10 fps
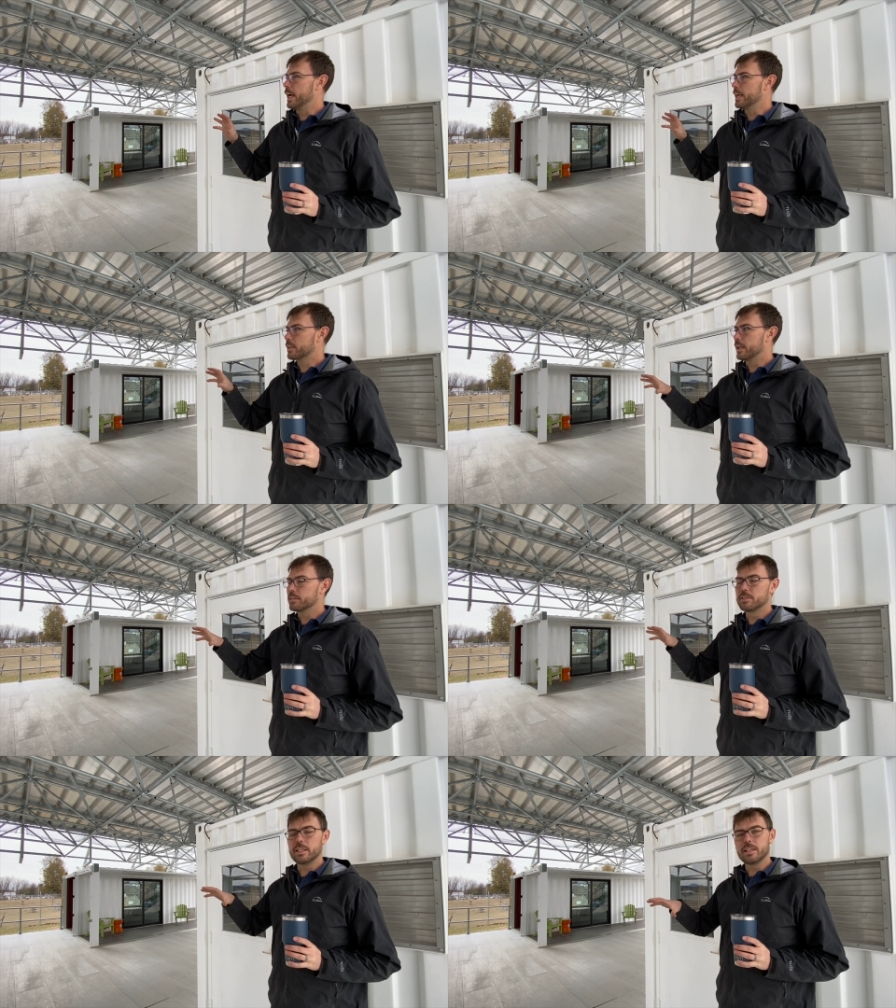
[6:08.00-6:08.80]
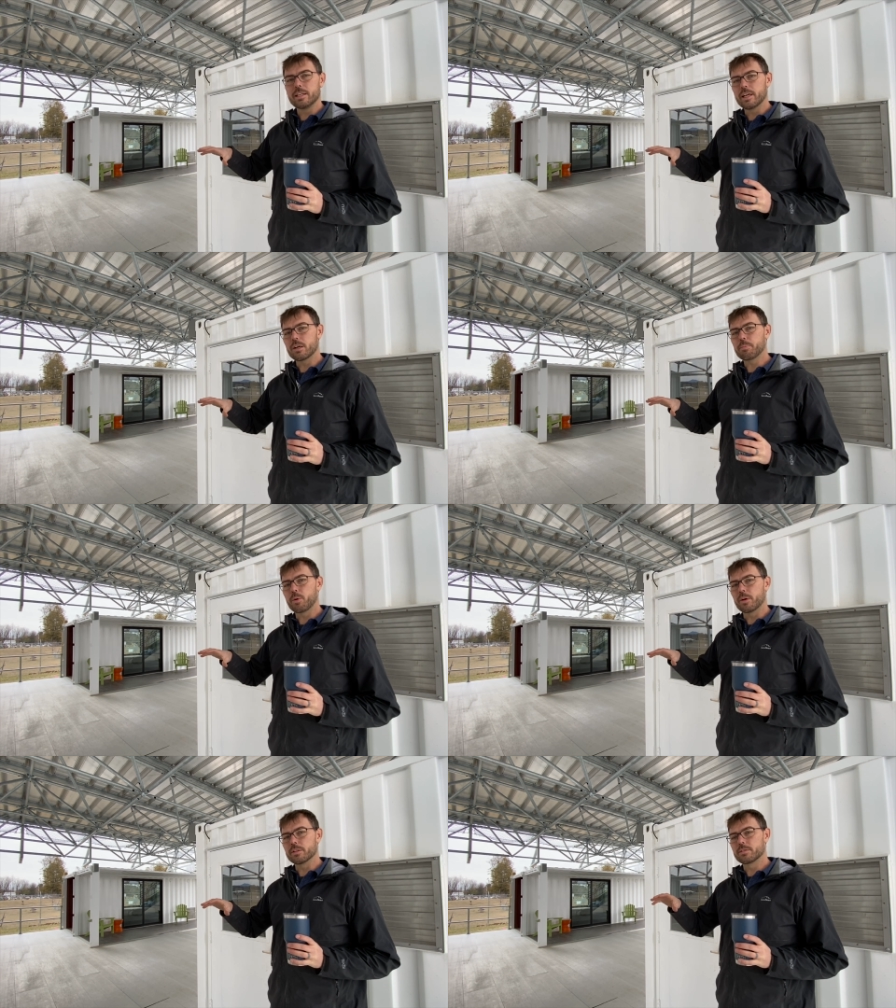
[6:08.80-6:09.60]
at Class D and E
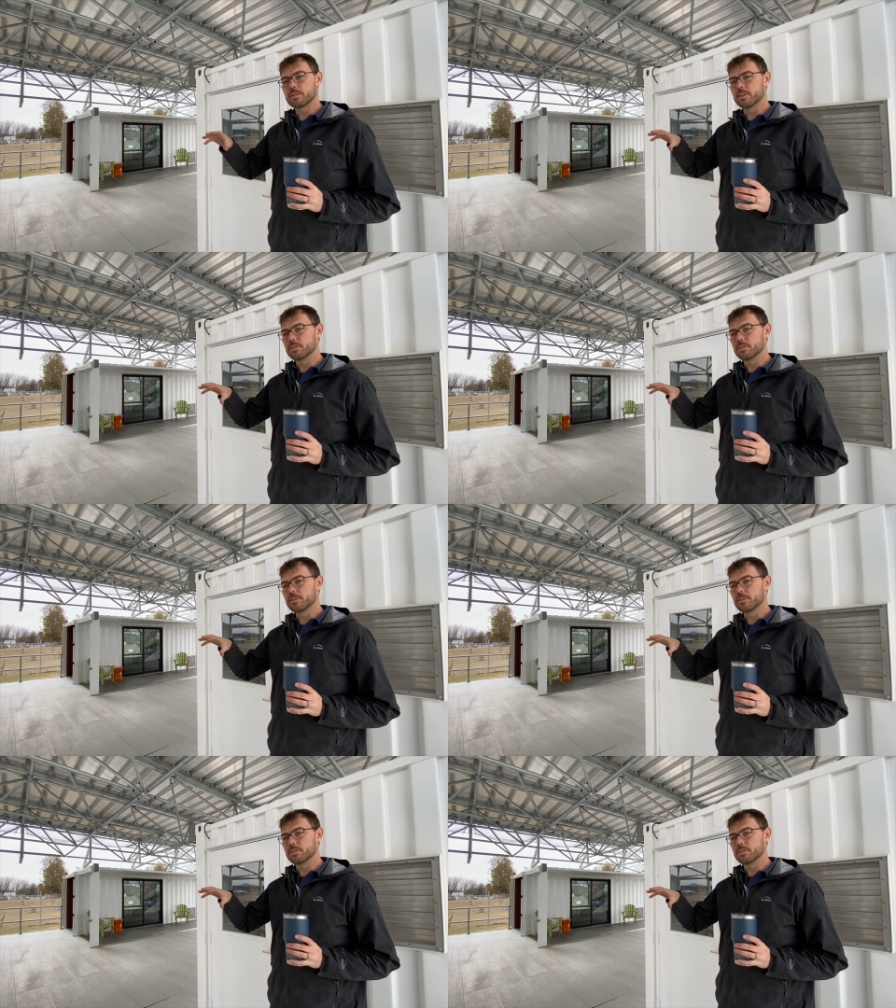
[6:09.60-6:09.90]
airports to